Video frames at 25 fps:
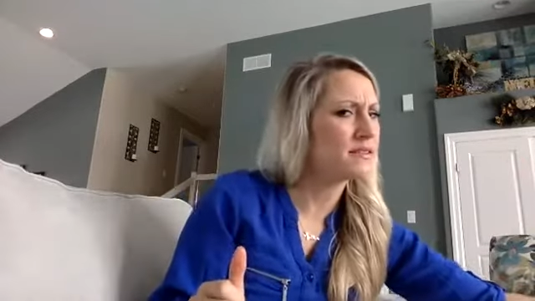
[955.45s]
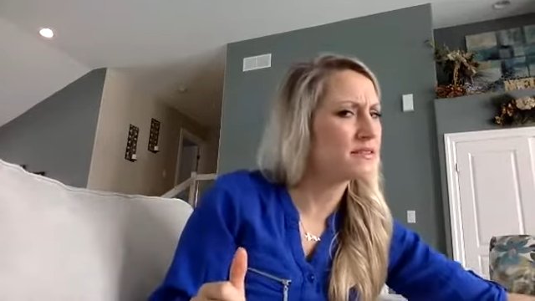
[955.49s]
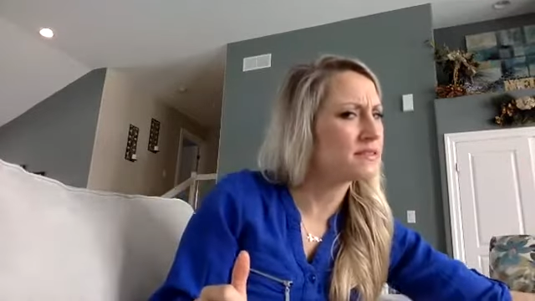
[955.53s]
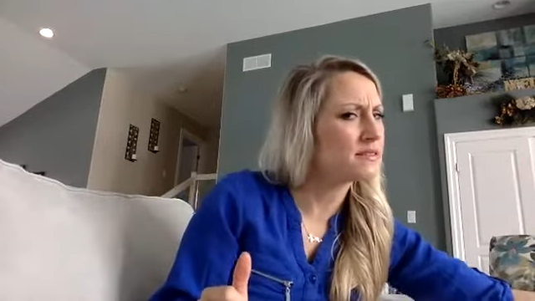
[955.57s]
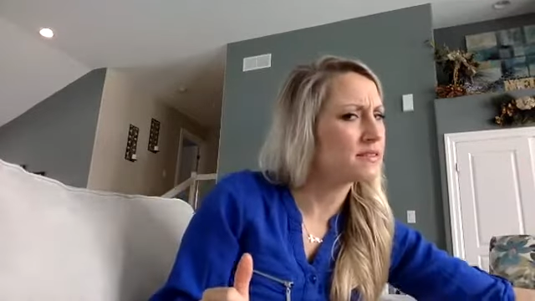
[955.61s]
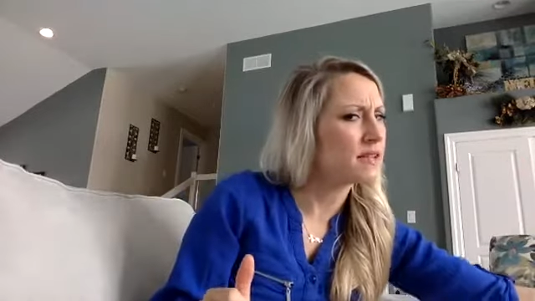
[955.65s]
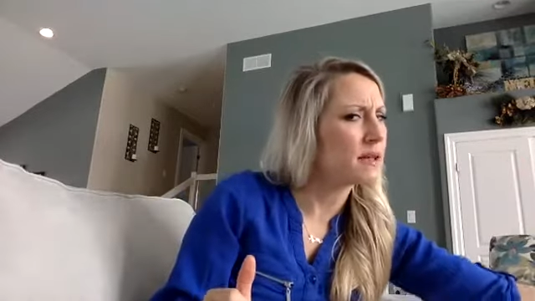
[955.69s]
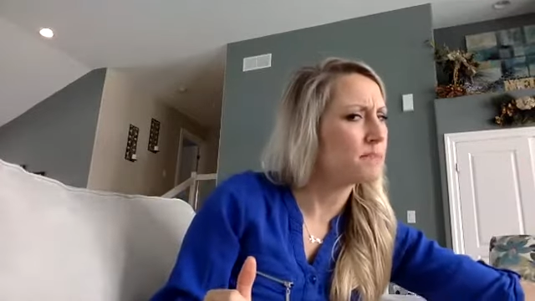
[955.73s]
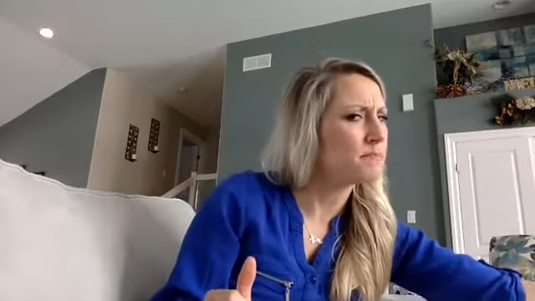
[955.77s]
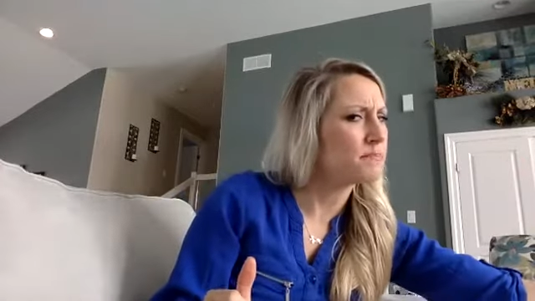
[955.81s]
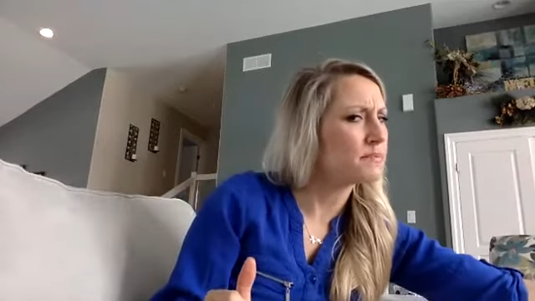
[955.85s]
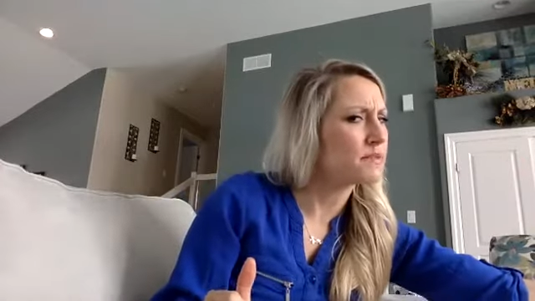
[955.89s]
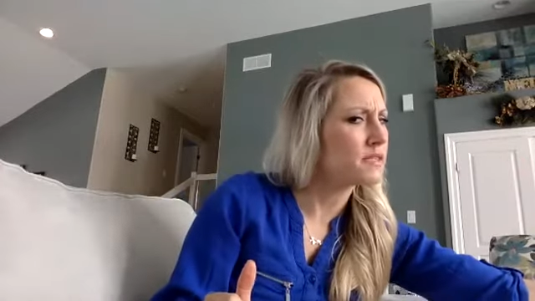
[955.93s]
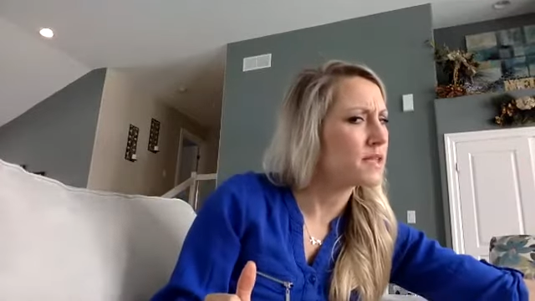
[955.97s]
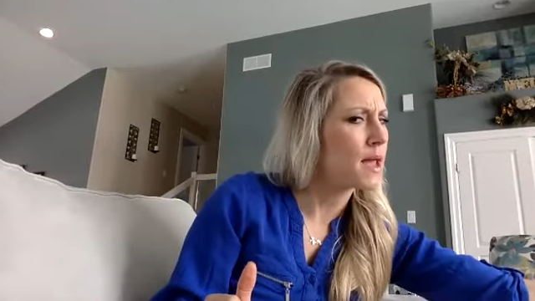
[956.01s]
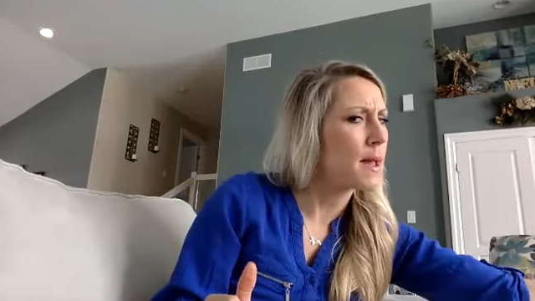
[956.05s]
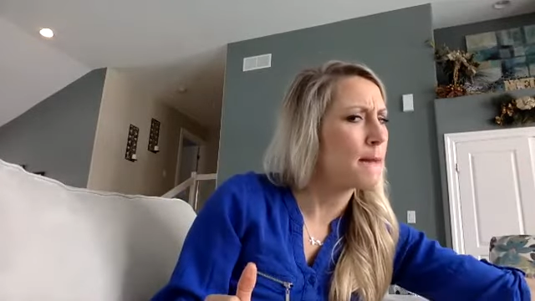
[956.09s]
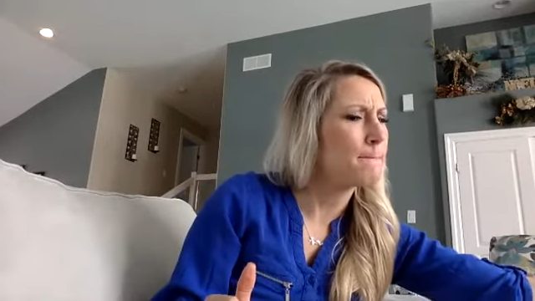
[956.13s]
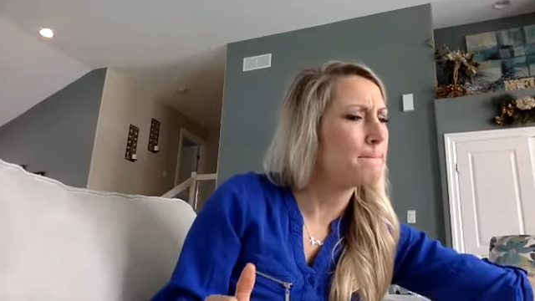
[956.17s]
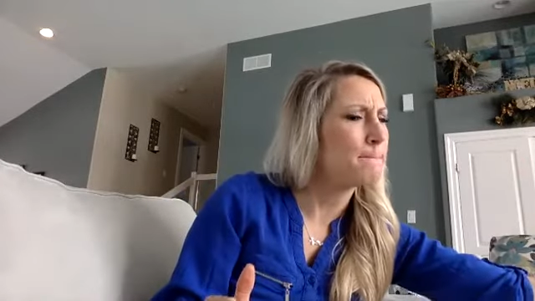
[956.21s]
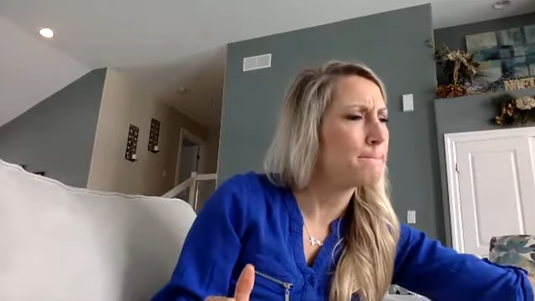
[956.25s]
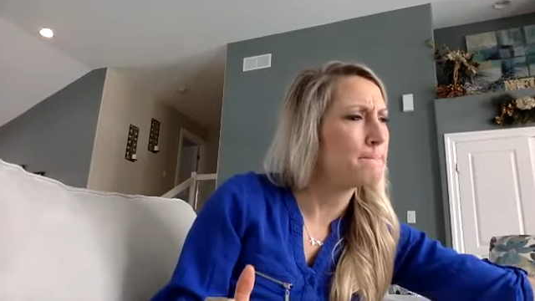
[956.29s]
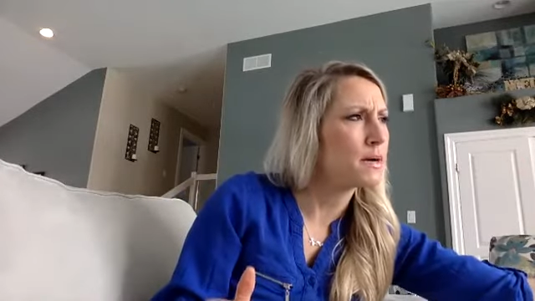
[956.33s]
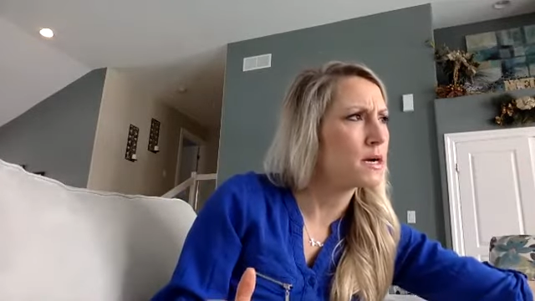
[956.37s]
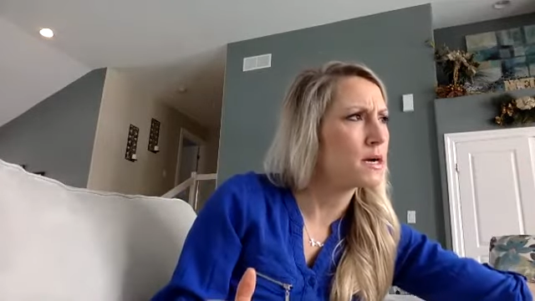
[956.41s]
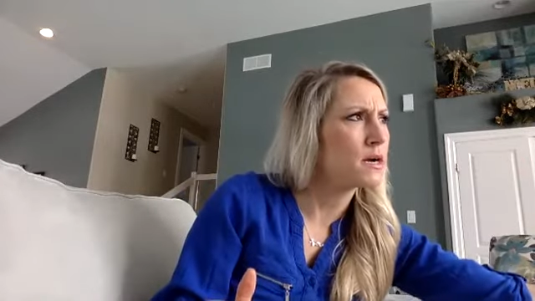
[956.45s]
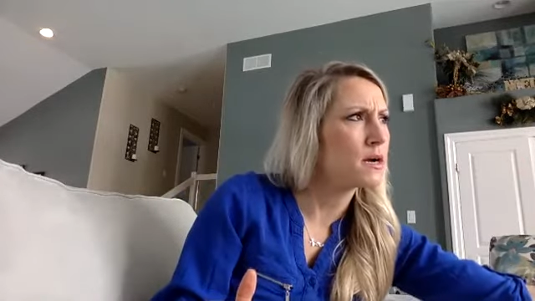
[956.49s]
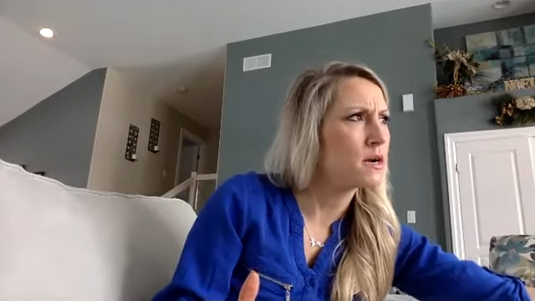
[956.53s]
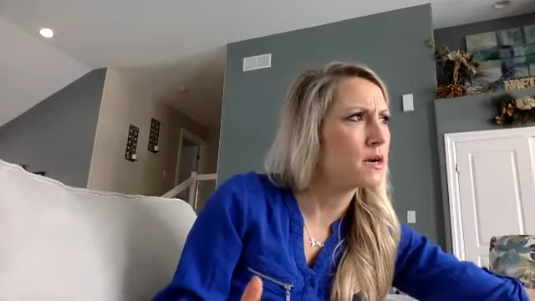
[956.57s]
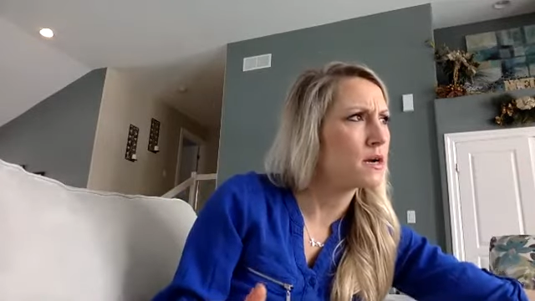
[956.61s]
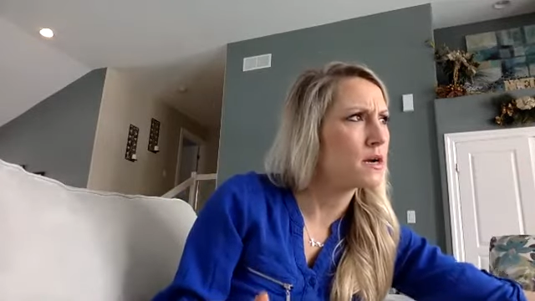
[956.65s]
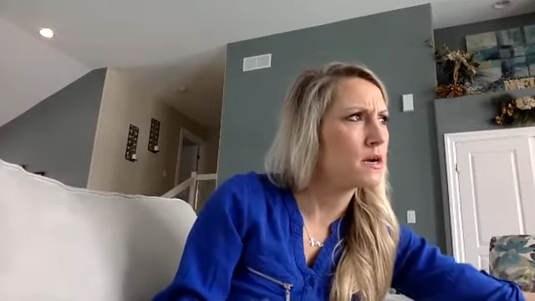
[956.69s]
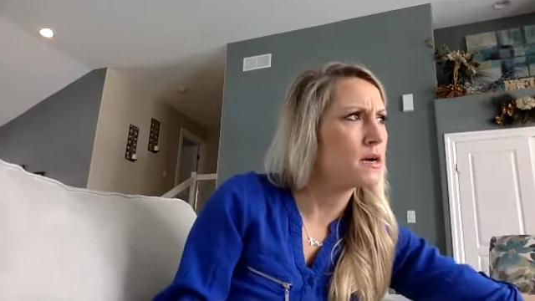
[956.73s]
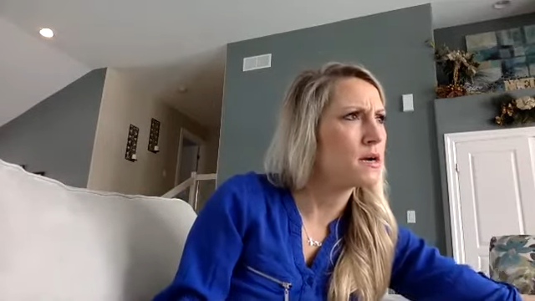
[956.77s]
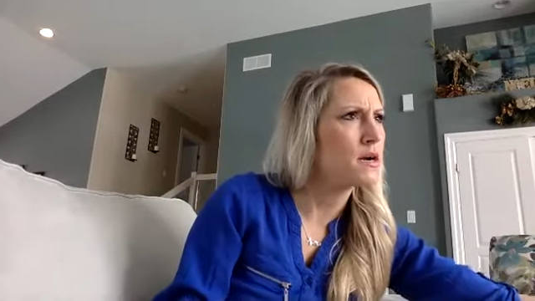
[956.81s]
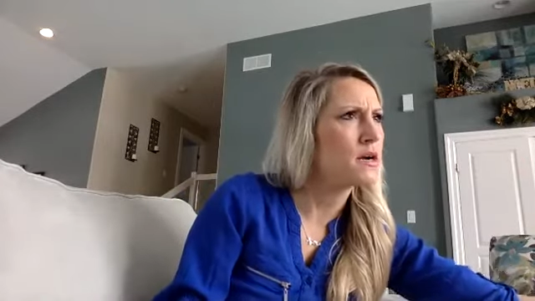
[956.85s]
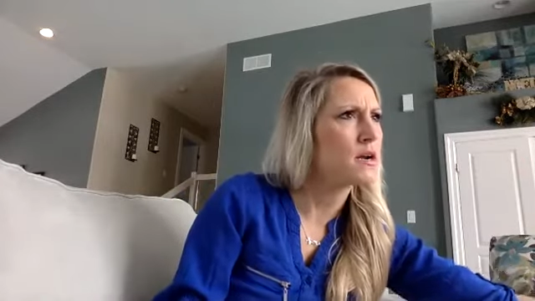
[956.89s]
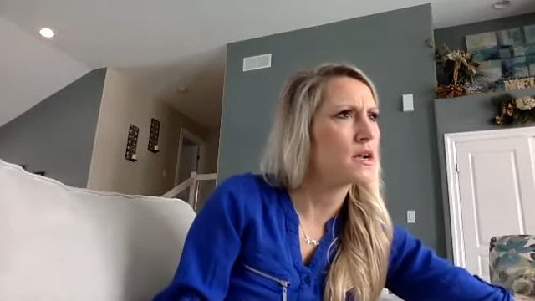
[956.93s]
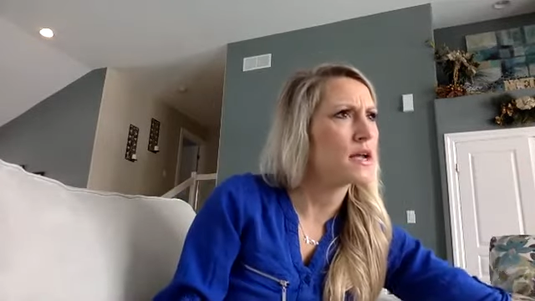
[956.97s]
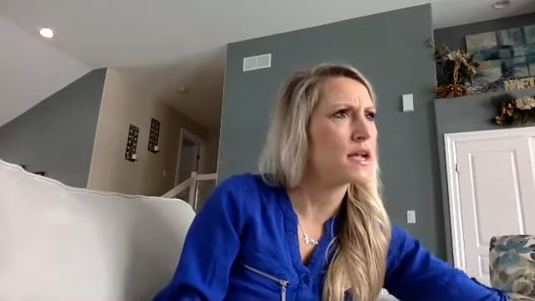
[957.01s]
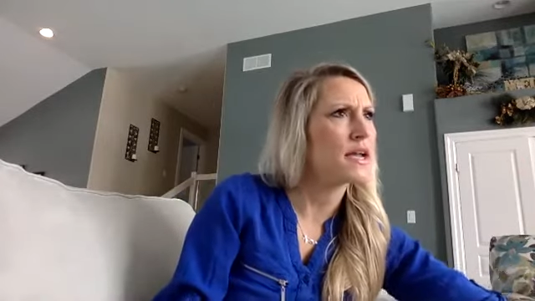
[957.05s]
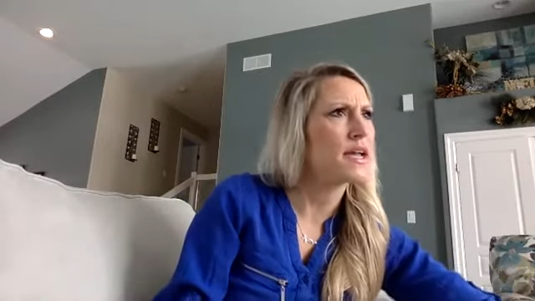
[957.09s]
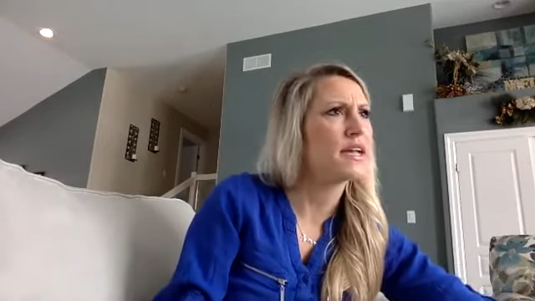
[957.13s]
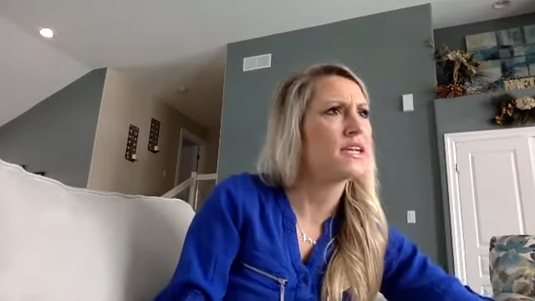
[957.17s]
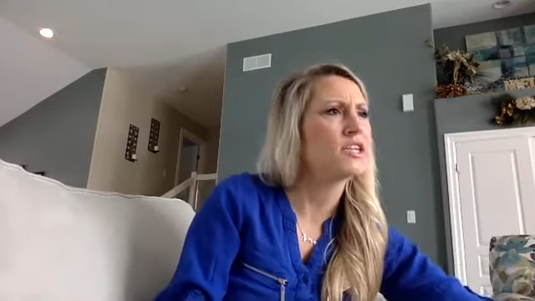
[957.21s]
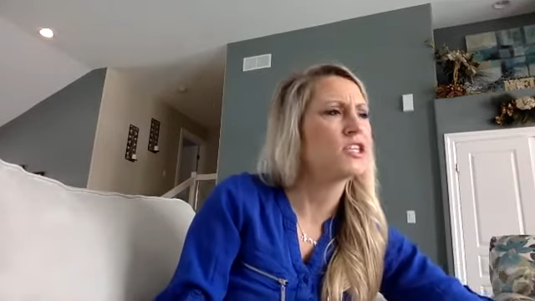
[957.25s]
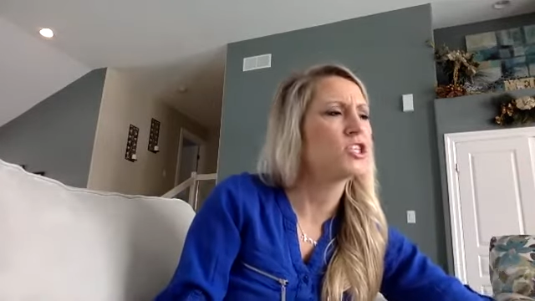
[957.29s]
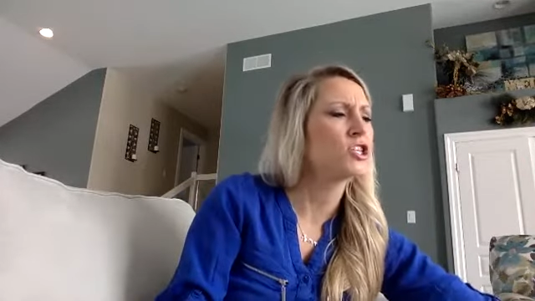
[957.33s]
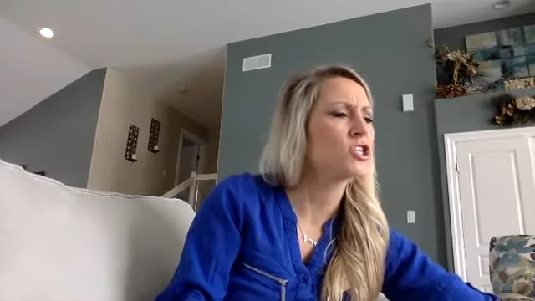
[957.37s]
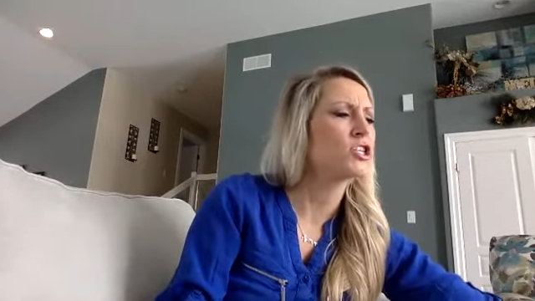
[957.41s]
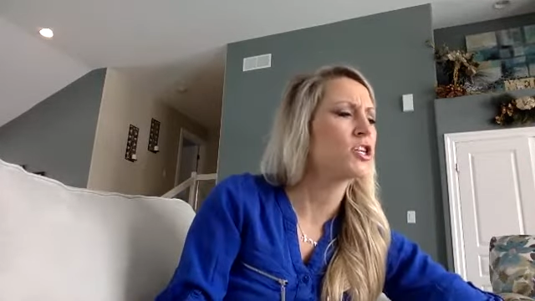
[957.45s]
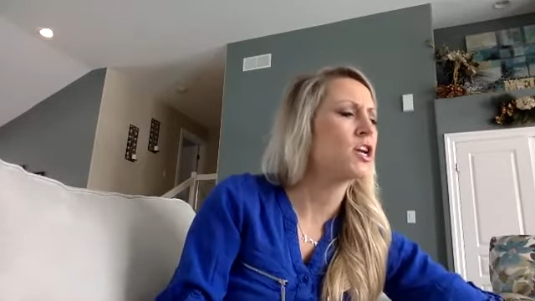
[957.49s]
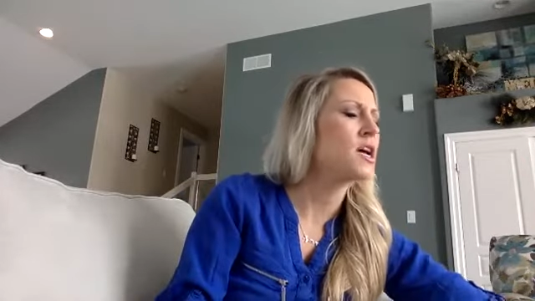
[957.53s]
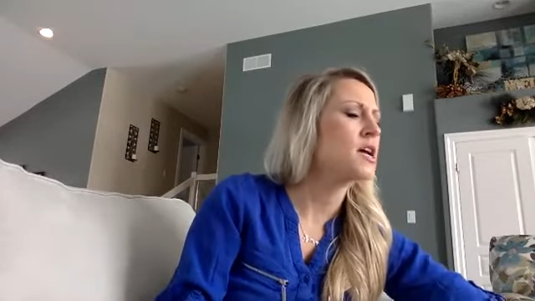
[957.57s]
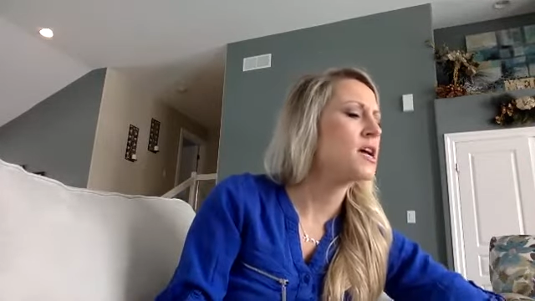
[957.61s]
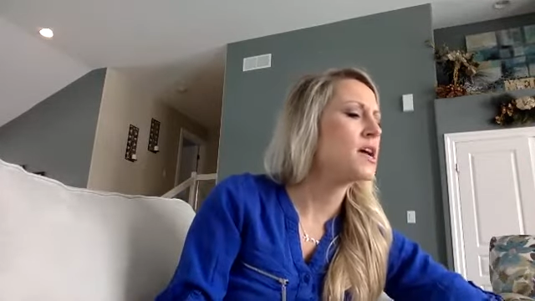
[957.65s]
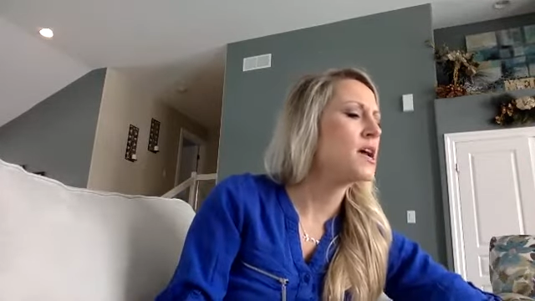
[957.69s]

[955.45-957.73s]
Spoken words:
September-ish.